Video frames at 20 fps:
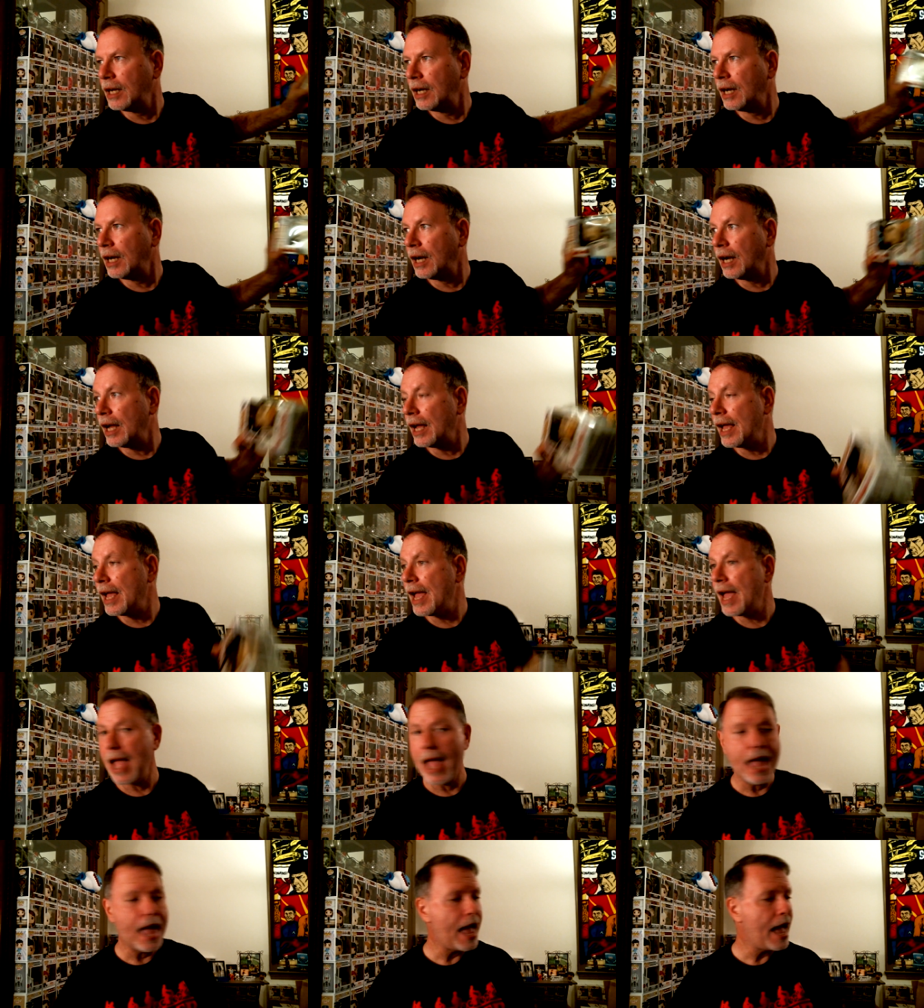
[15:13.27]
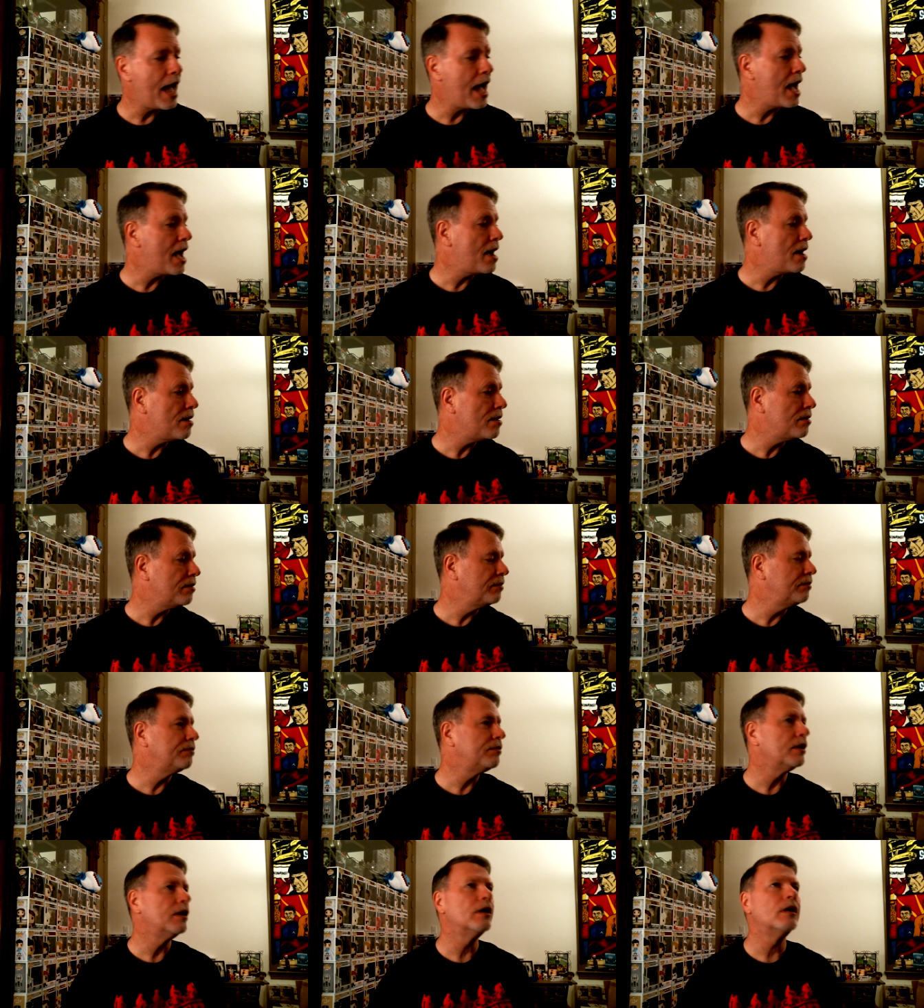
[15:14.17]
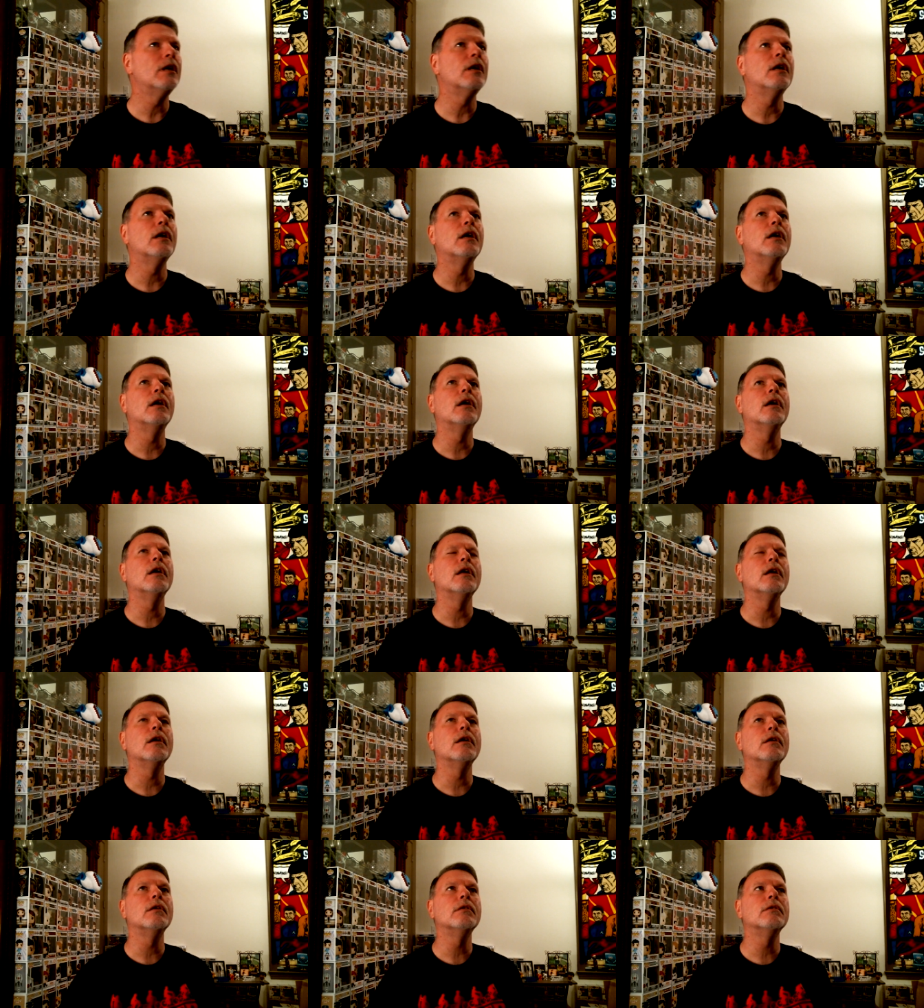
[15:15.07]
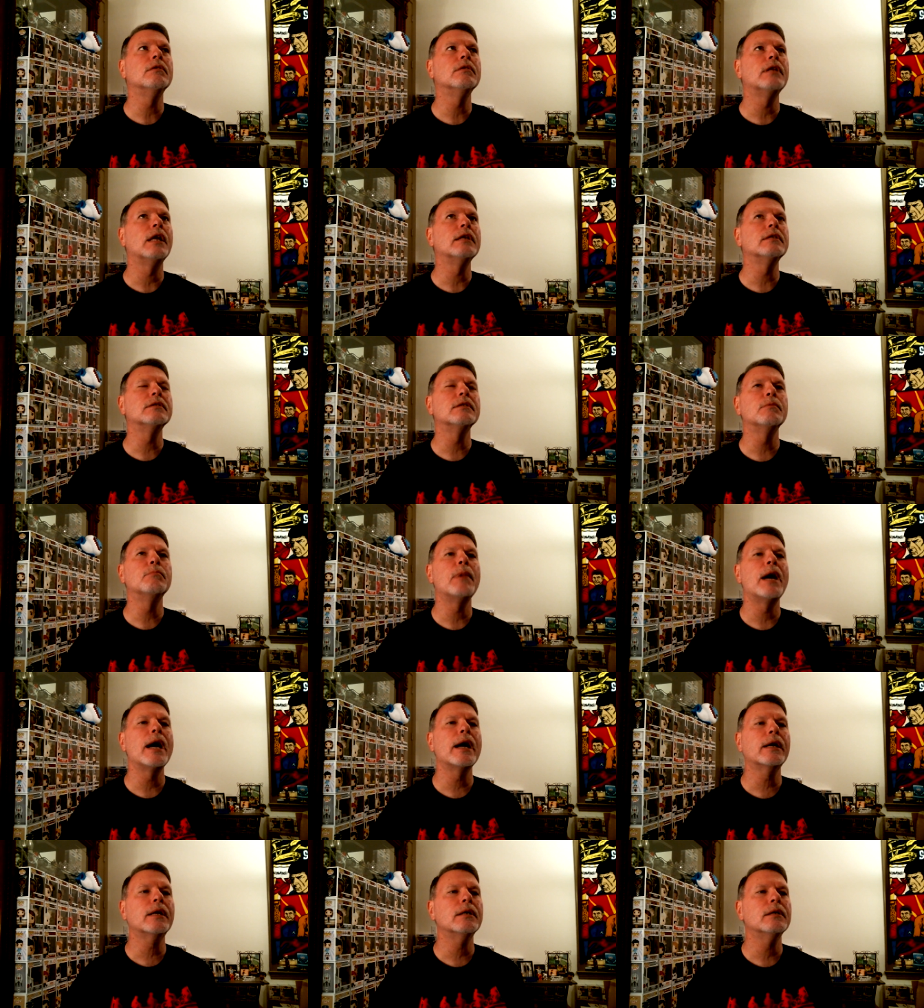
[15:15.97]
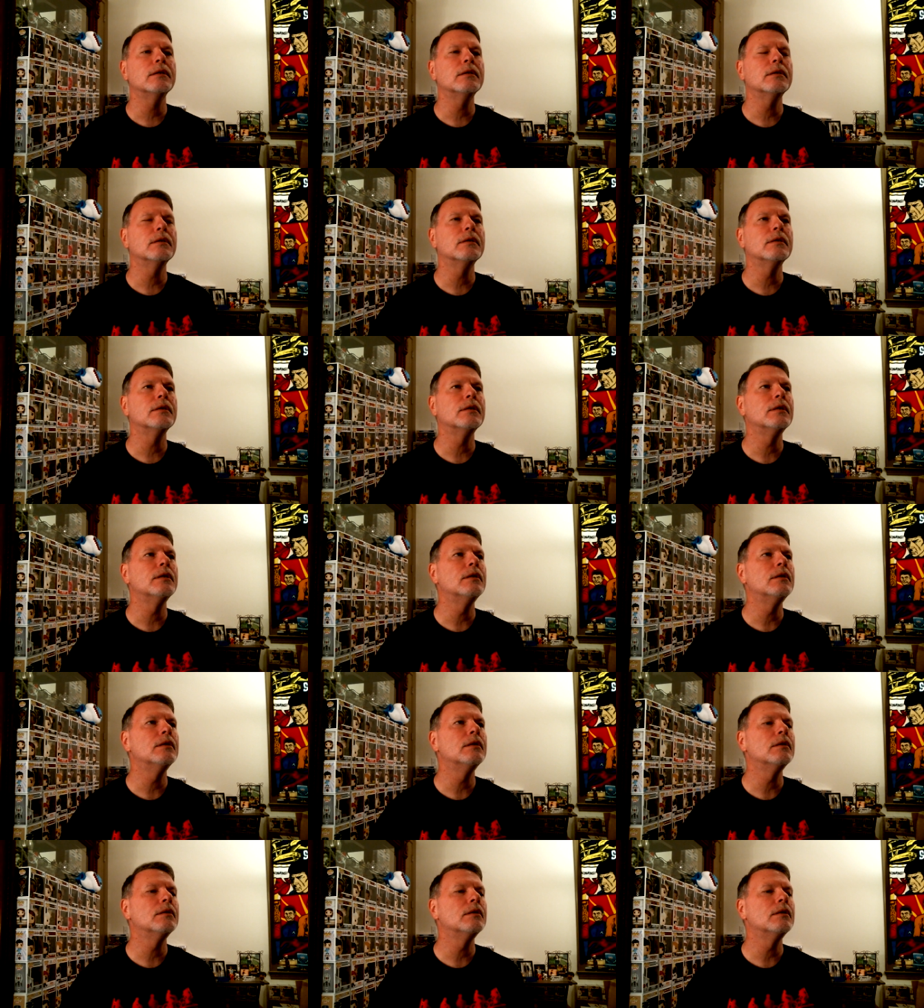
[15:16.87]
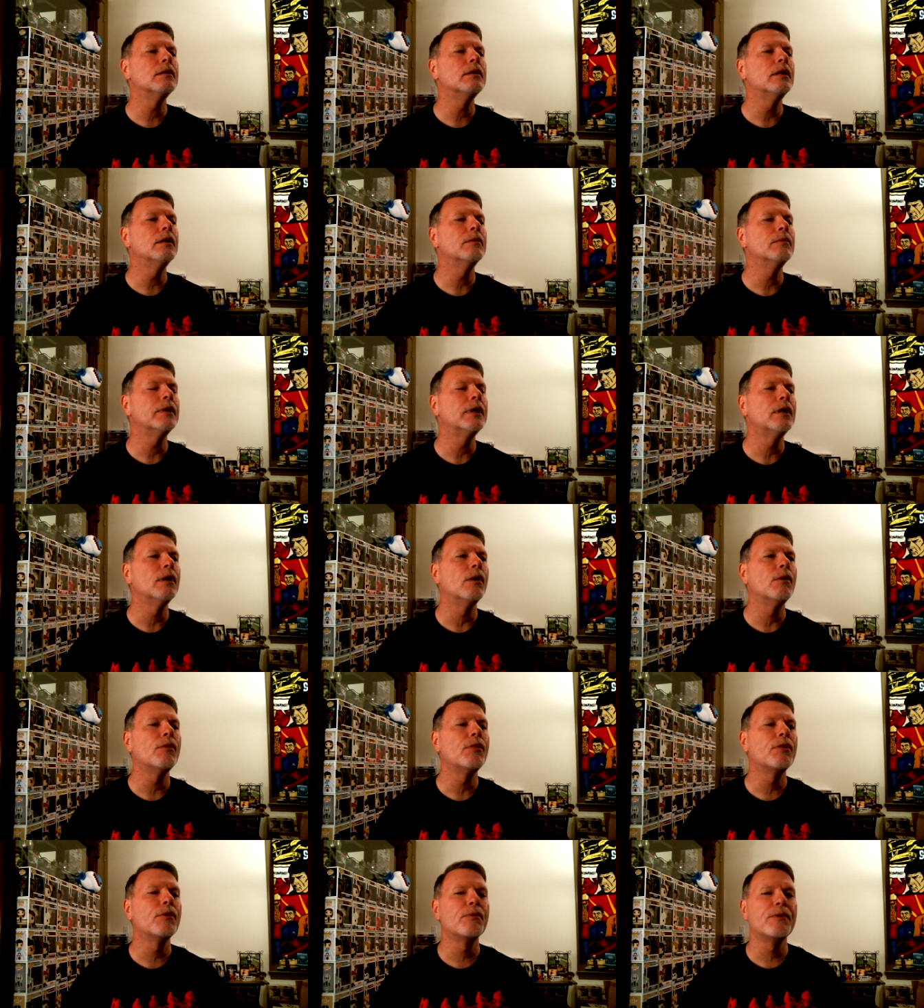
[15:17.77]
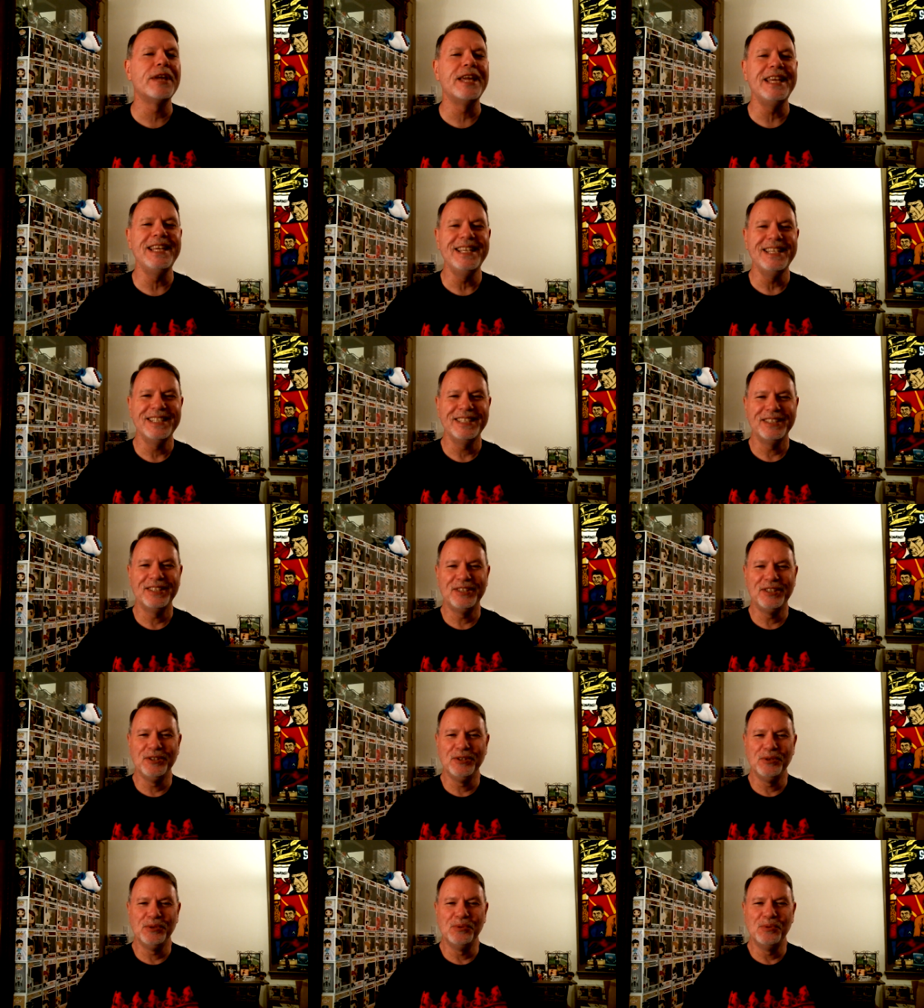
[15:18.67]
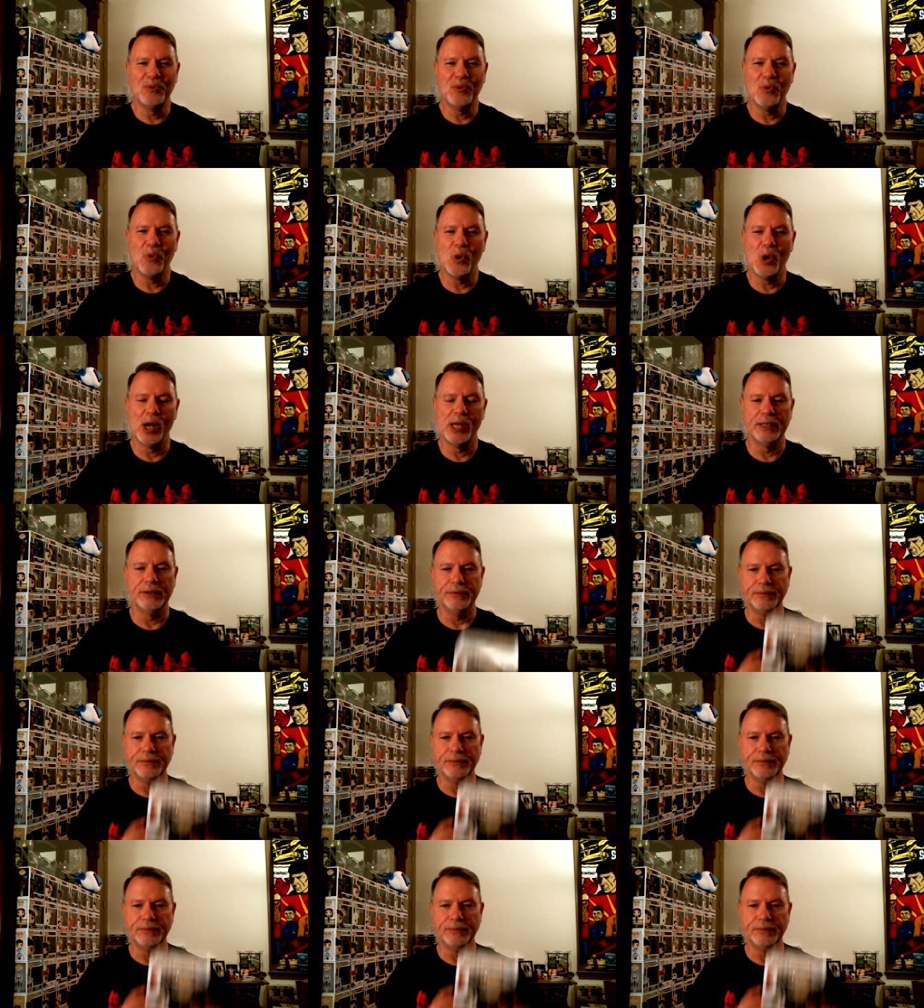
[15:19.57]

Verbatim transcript: I have, uh, that's the back. There we go. Three, two, one.